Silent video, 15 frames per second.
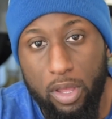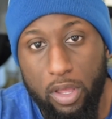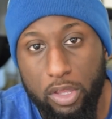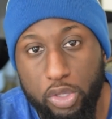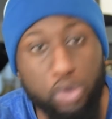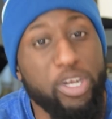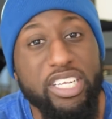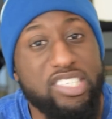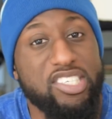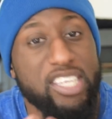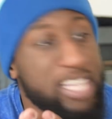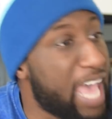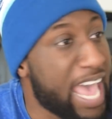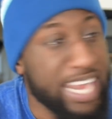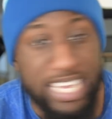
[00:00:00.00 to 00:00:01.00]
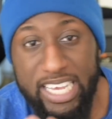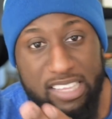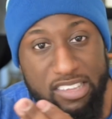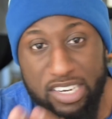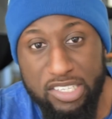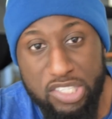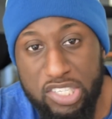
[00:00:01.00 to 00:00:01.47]
You didn't see Eddie and
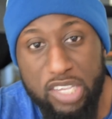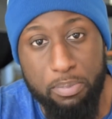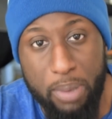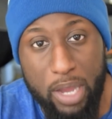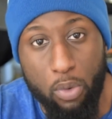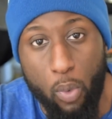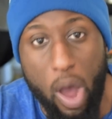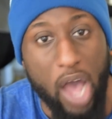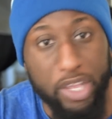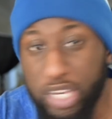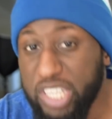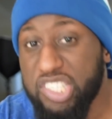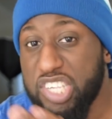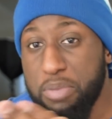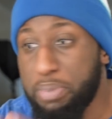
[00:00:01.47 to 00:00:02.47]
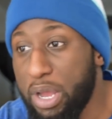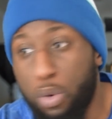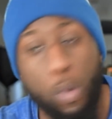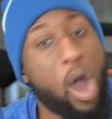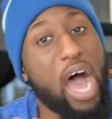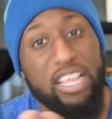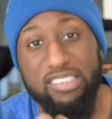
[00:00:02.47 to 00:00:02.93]
didn't see Benoit. You didn't see
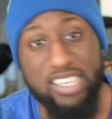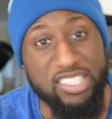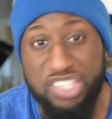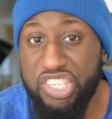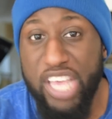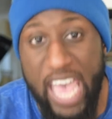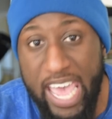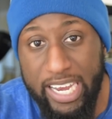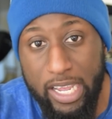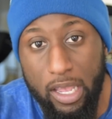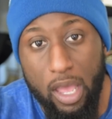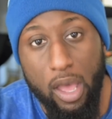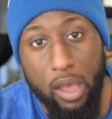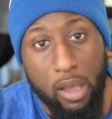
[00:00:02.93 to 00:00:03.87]
Benoit and didn't see Eddie.